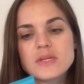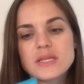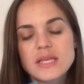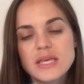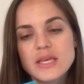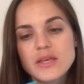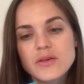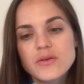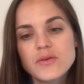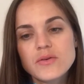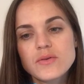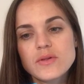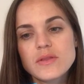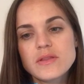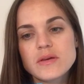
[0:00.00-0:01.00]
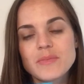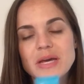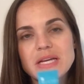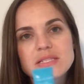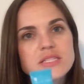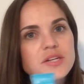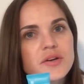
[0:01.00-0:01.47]
kill the
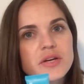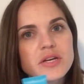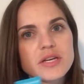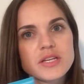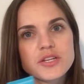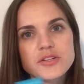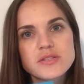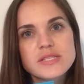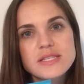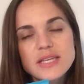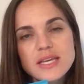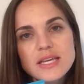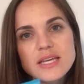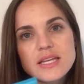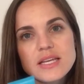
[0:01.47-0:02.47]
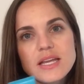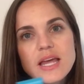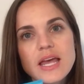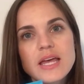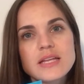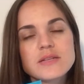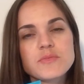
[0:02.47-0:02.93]
bacteria in your skin
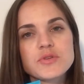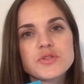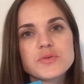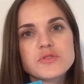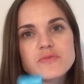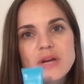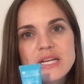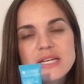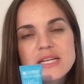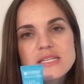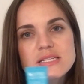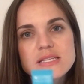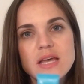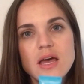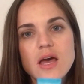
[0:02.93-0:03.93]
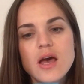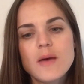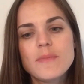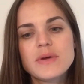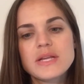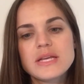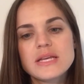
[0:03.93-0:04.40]
and reduce redness,
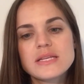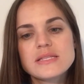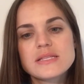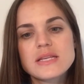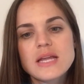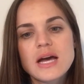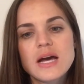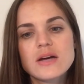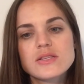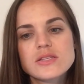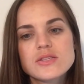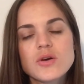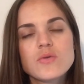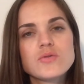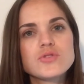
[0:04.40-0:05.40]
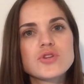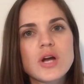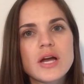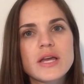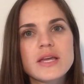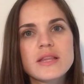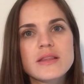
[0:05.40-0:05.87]
but it is not so
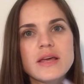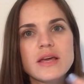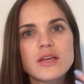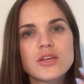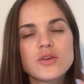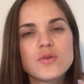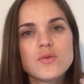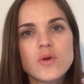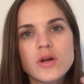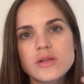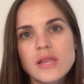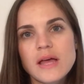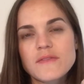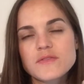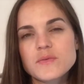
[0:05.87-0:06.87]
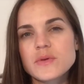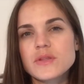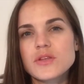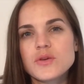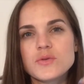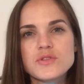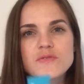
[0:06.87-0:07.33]
drying that you are left with
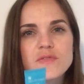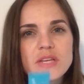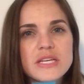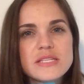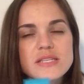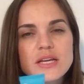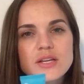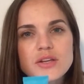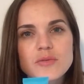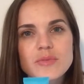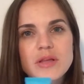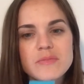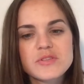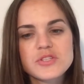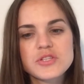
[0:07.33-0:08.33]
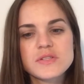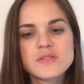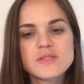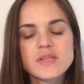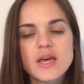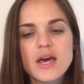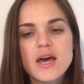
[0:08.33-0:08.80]
huge flakes on your
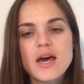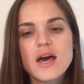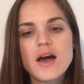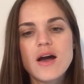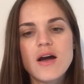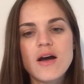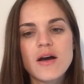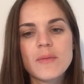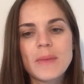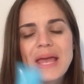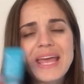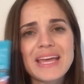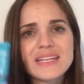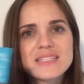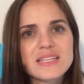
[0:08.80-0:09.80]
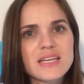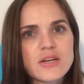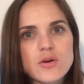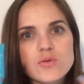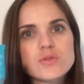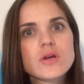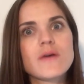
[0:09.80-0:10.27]
blemishes, and it
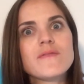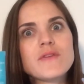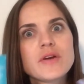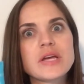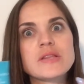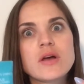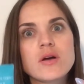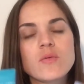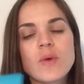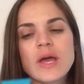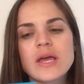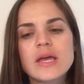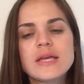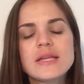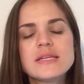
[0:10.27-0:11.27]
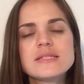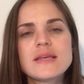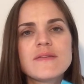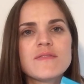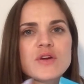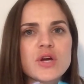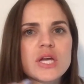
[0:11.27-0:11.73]
goes a very long way. It a
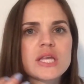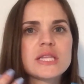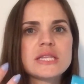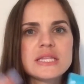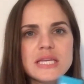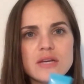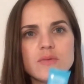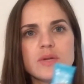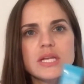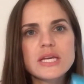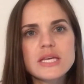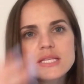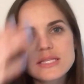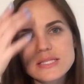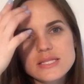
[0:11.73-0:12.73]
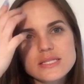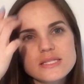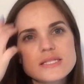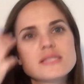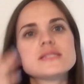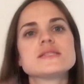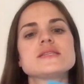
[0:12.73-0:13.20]
very liquidy
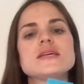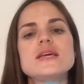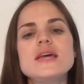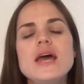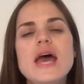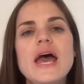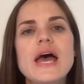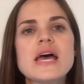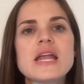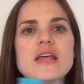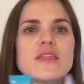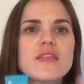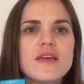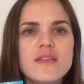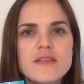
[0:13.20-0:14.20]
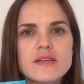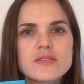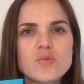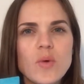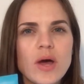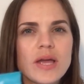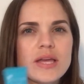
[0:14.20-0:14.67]
consistency, and I think
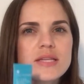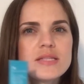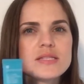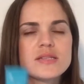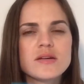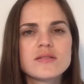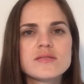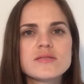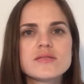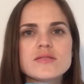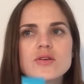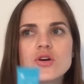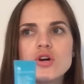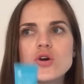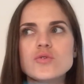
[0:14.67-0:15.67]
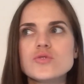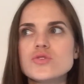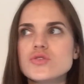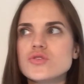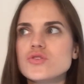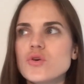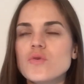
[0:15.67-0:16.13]
that's why it does go
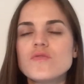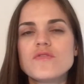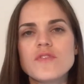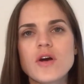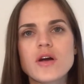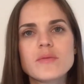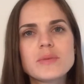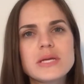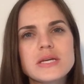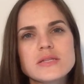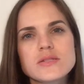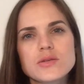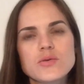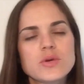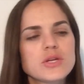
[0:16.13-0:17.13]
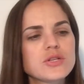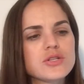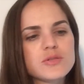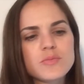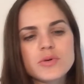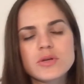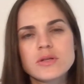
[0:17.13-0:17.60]
so far, because you can
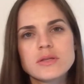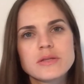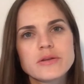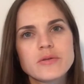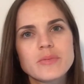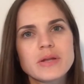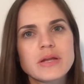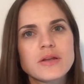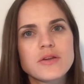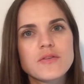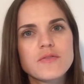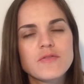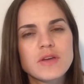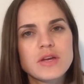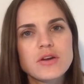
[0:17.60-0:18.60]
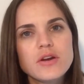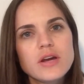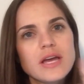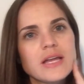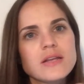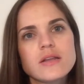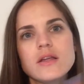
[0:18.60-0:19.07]
just put a little bit on your finger
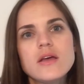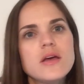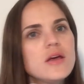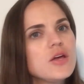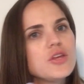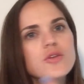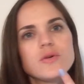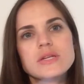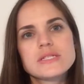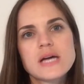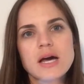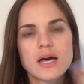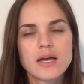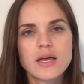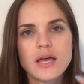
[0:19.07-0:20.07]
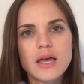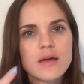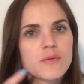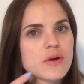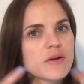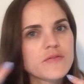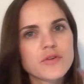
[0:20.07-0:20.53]
and you can dot
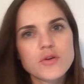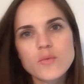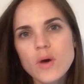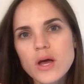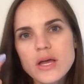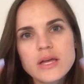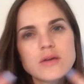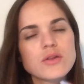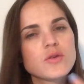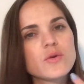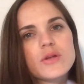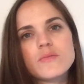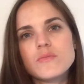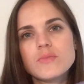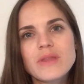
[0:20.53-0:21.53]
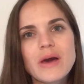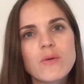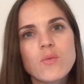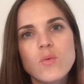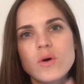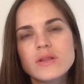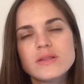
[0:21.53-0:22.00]
wherever you want, and that
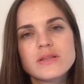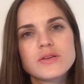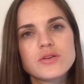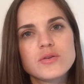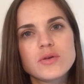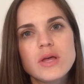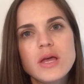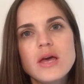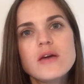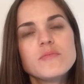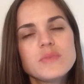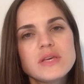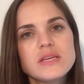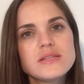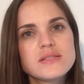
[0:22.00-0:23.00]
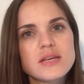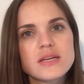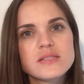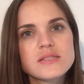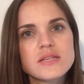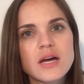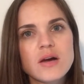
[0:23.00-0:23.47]
one little
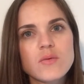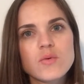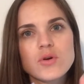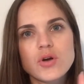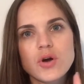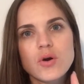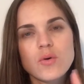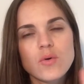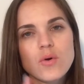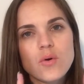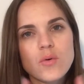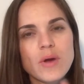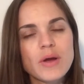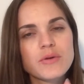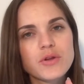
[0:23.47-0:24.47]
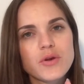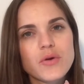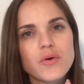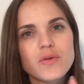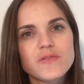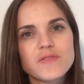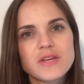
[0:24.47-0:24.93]
pea-sized dot will go around your
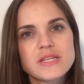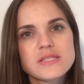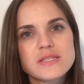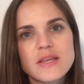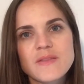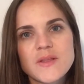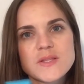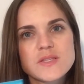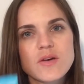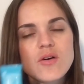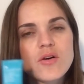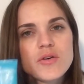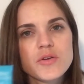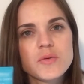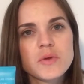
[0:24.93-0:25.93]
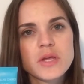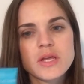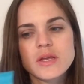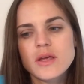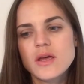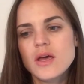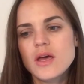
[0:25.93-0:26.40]
whole face, and that's all you need.